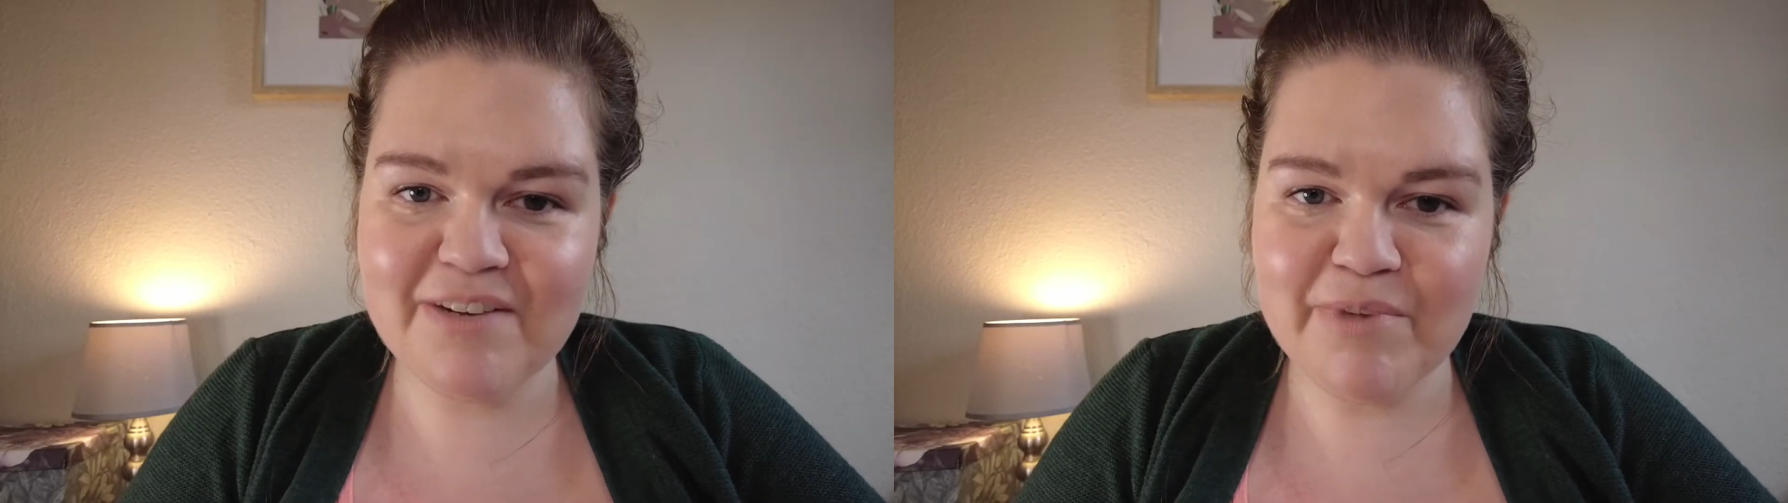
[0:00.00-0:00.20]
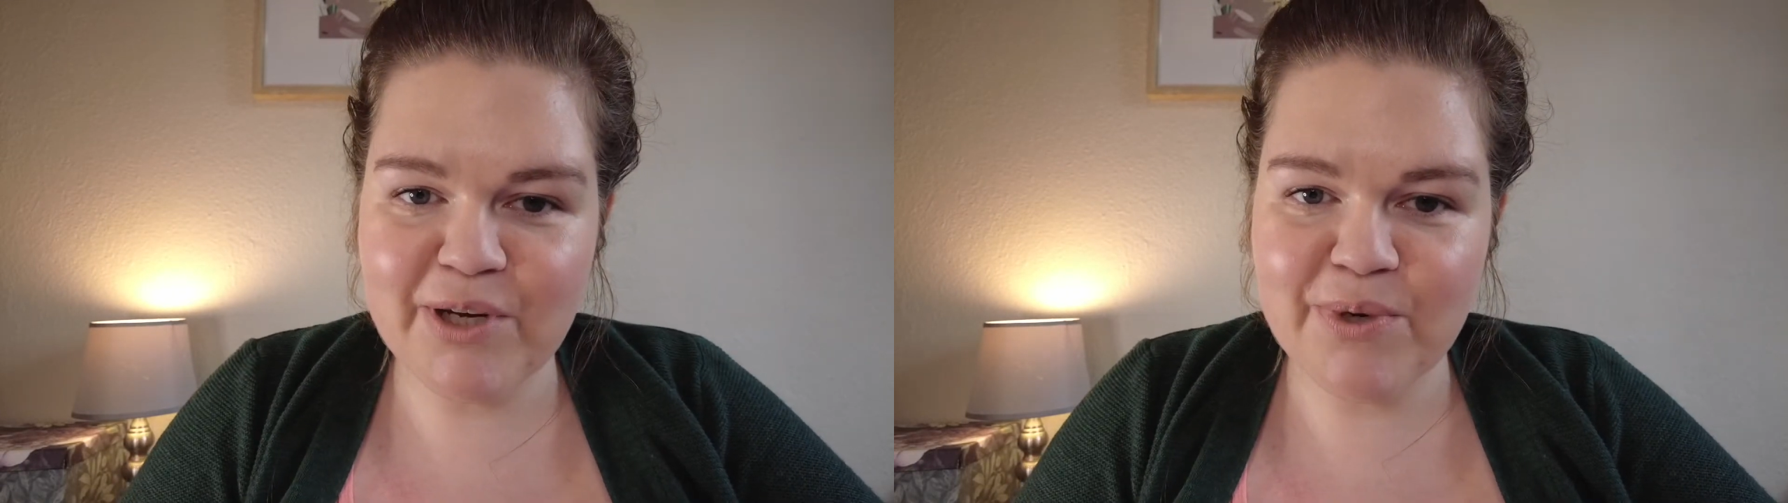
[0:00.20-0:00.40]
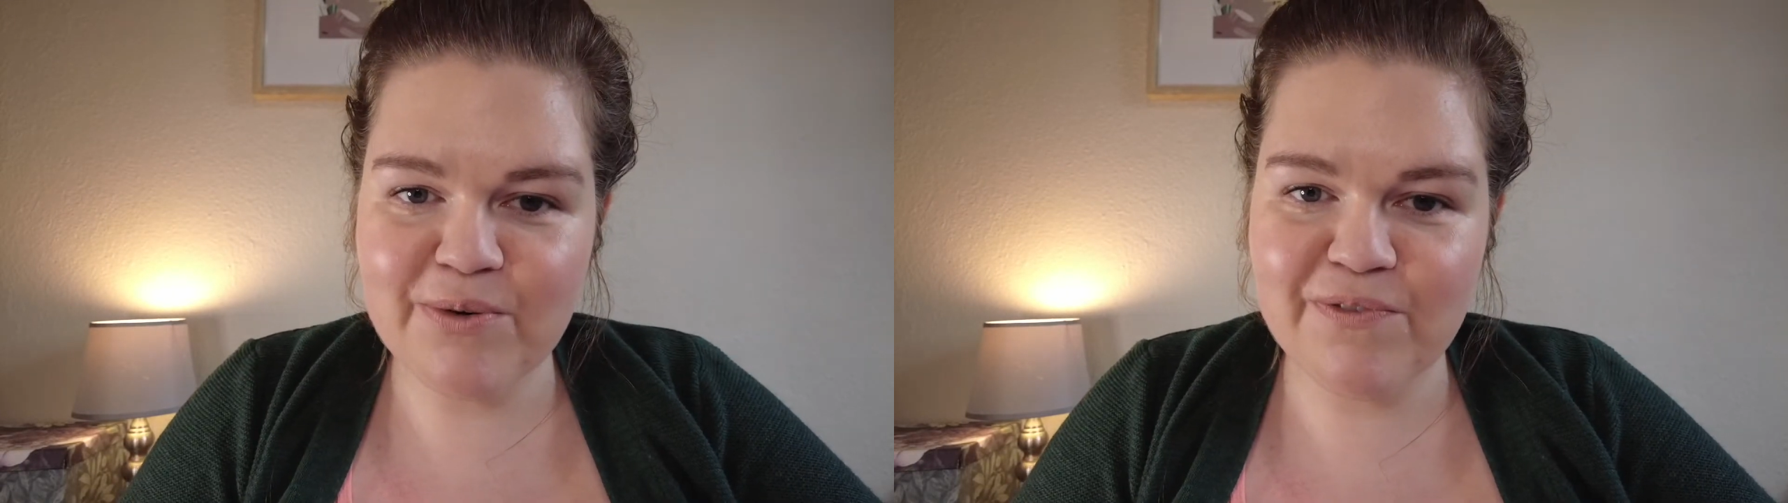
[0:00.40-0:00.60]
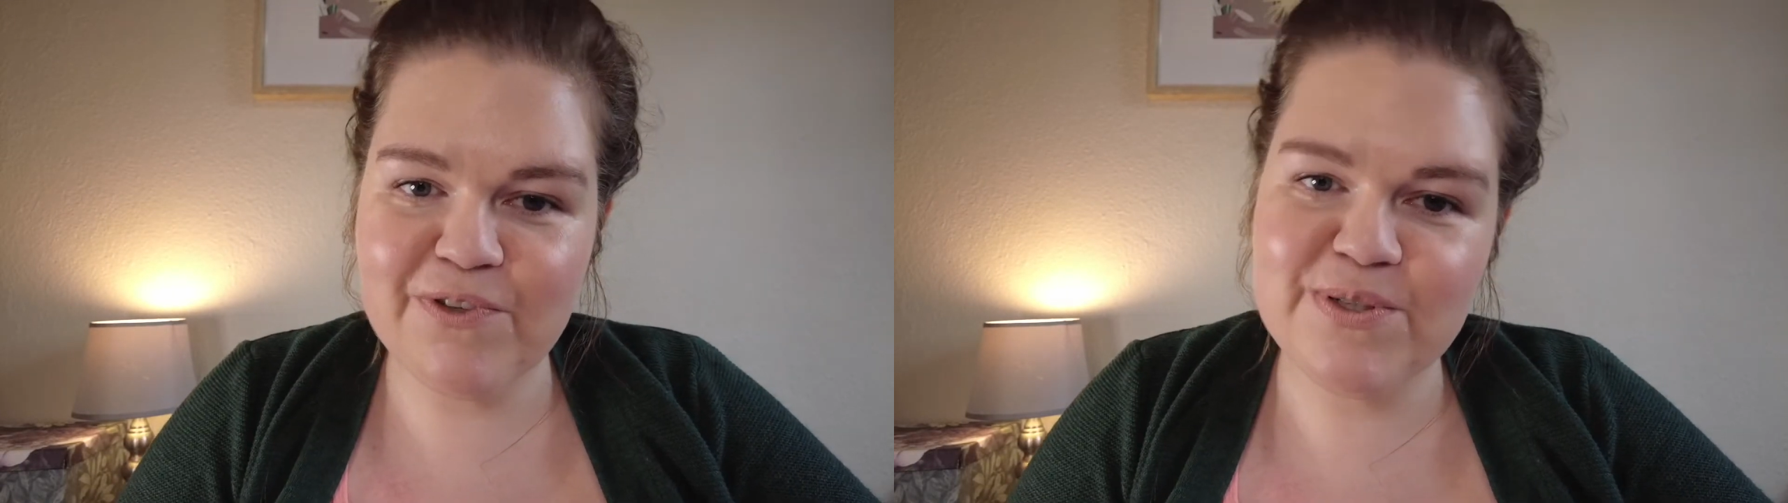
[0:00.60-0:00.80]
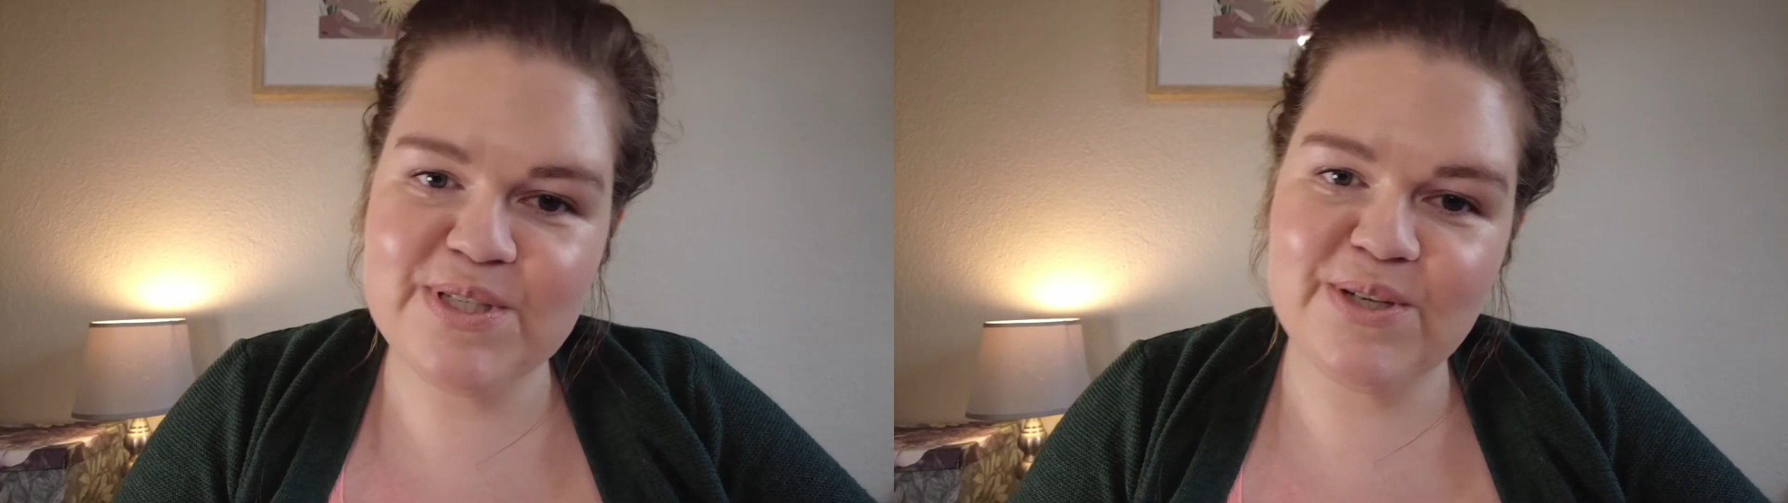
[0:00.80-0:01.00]
in my quick
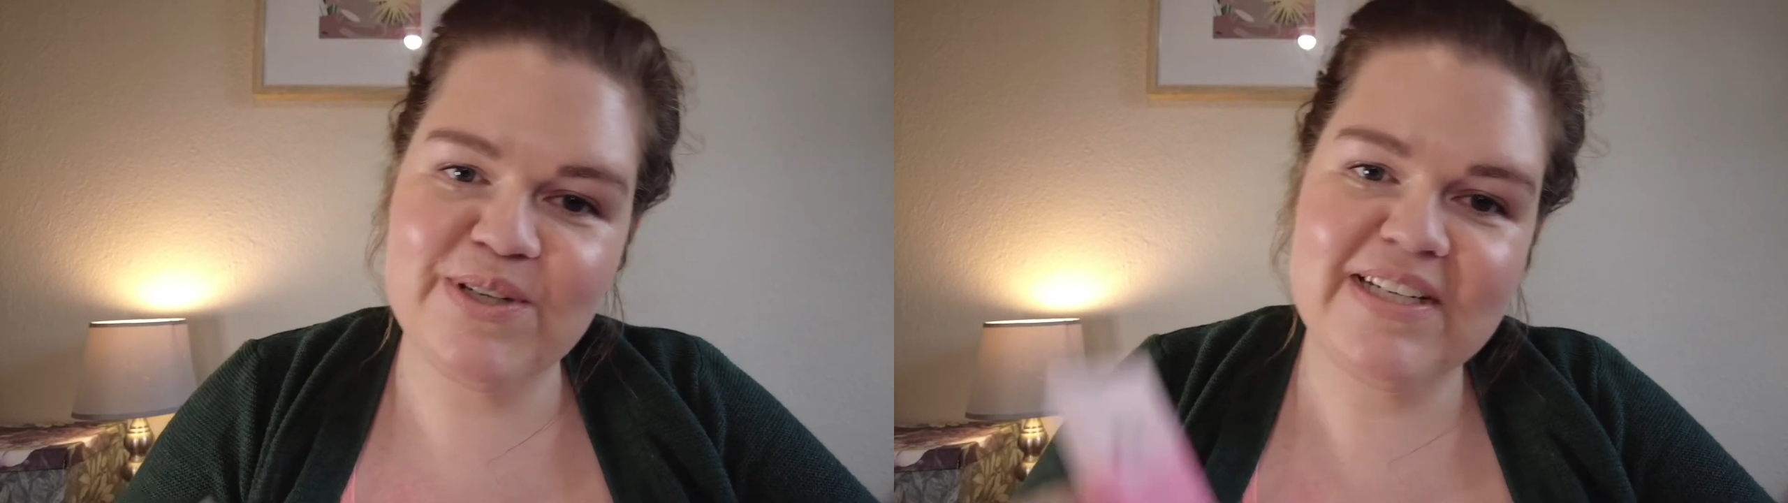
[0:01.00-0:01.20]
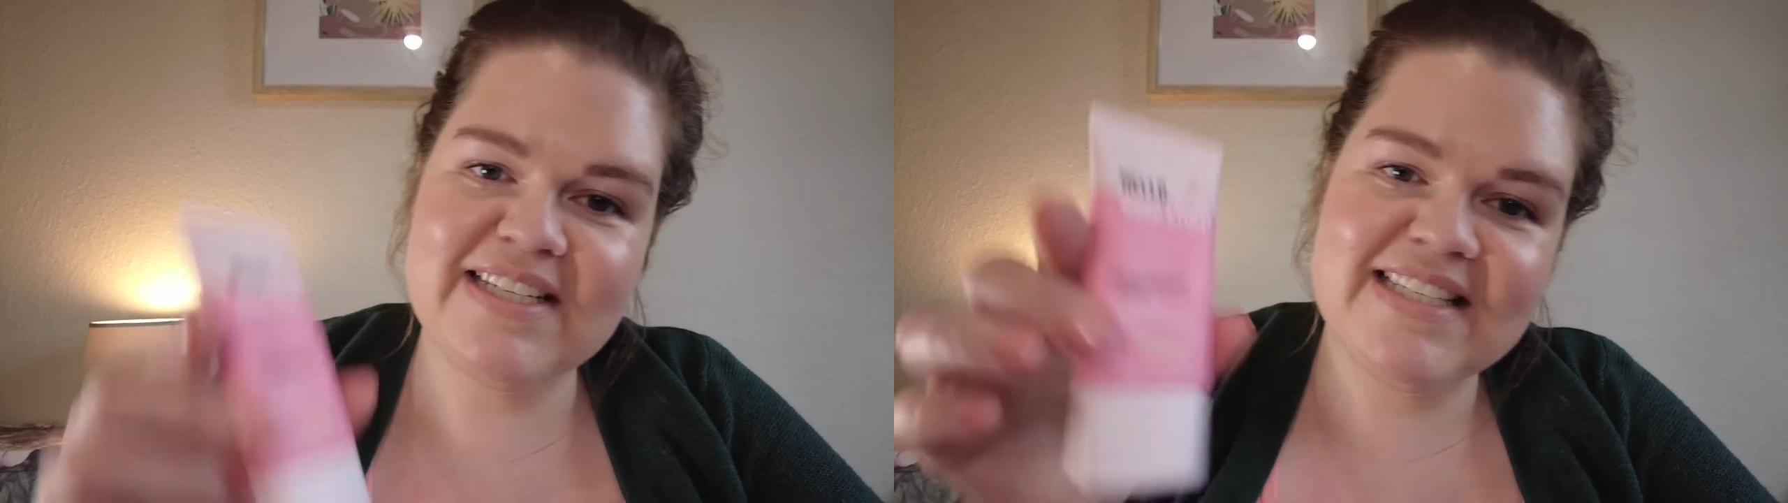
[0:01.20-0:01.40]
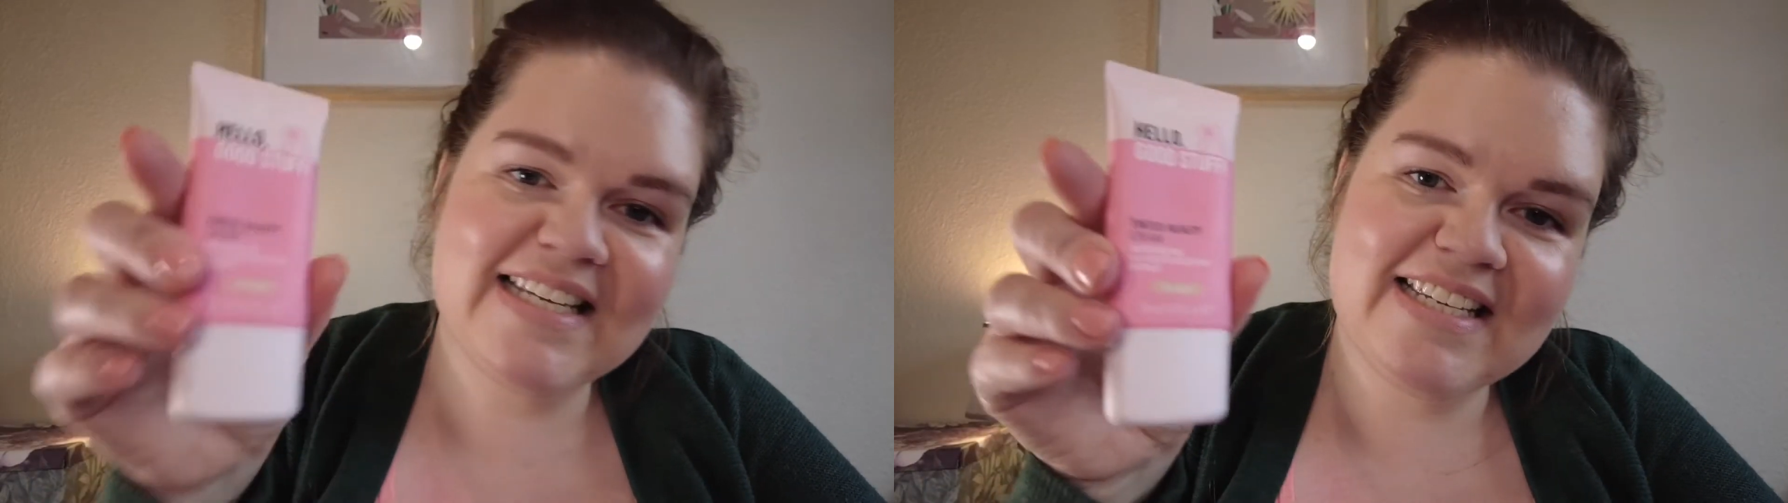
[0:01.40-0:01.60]
review series